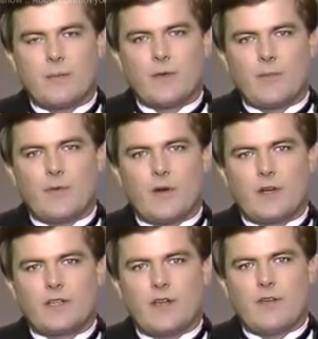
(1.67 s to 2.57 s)

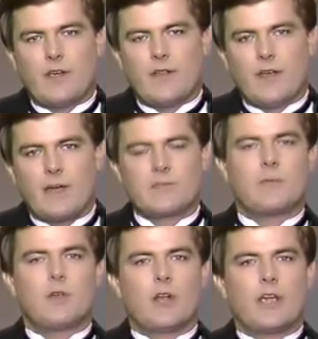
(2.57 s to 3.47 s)
WMUR-TV and the IMES
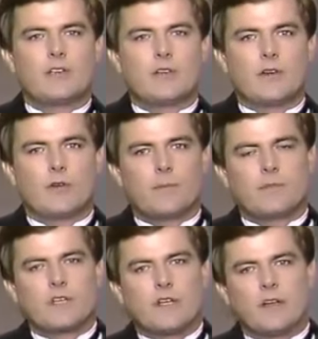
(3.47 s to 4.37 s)
Communication Group
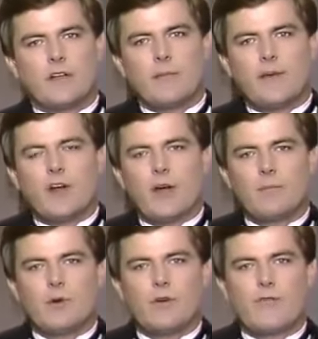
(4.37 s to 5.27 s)
has clearly been our
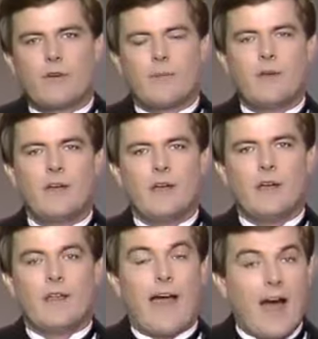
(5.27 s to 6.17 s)
move from
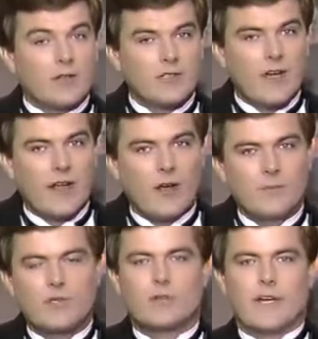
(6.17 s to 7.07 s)
the house on
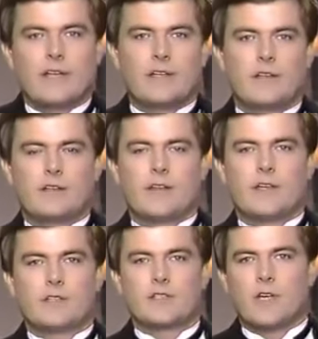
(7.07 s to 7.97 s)
Elm Street to
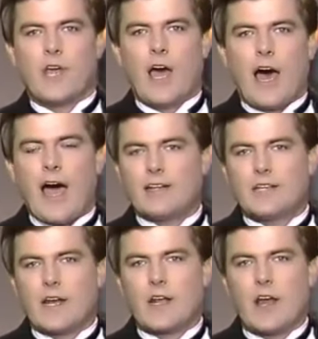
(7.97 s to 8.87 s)
this
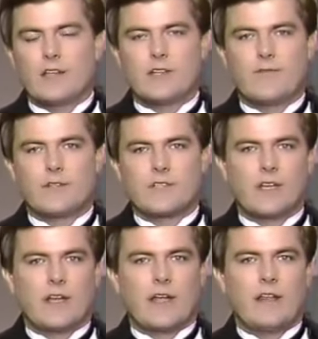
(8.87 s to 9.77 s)
high-technology
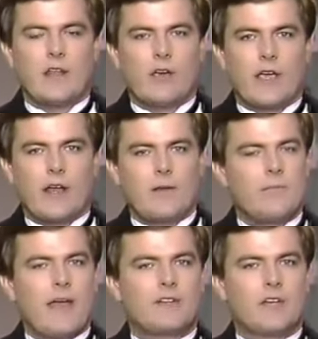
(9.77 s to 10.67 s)
facility located
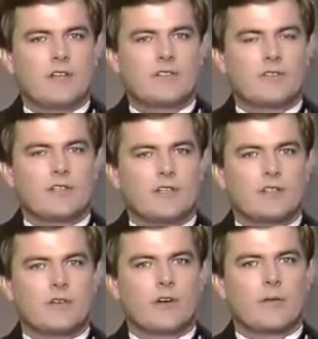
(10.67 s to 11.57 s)
in Manchester's
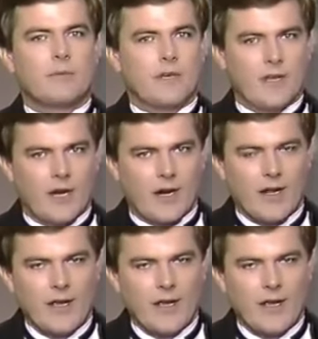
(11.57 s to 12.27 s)
historic mill yard.